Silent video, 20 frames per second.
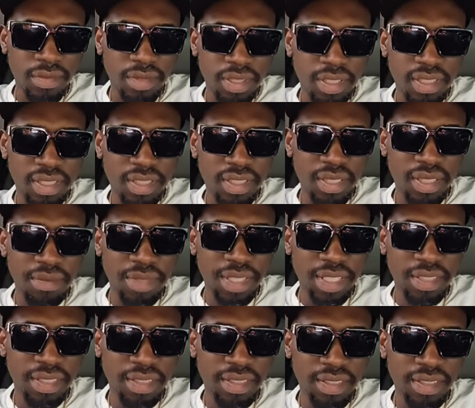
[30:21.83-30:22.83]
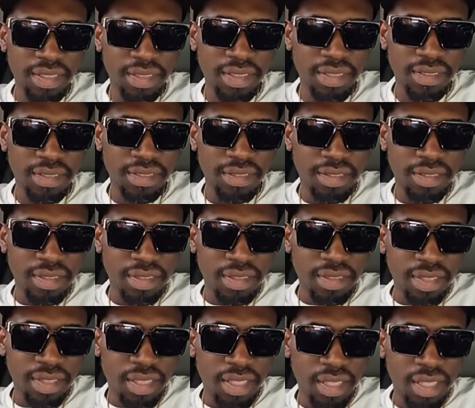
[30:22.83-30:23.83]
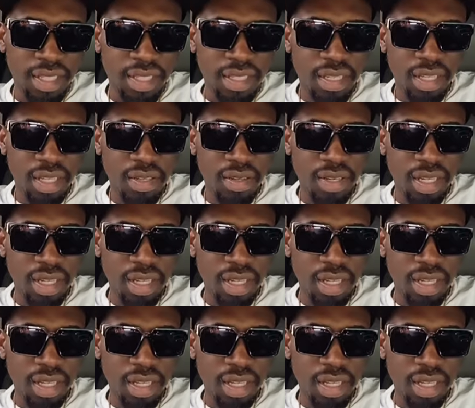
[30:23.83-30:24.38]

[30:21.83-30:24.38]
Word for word: You see me? You don't know,